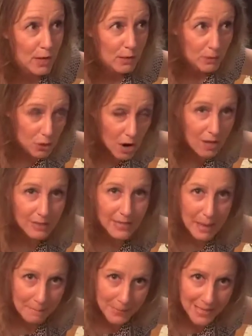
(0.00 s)
chocolate
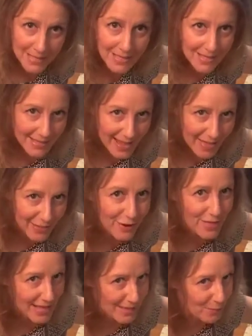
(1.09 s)
and mint together.
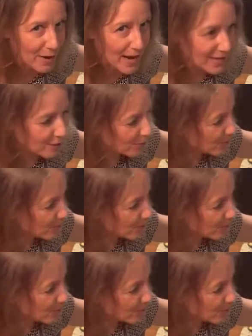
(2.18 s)
That's one I use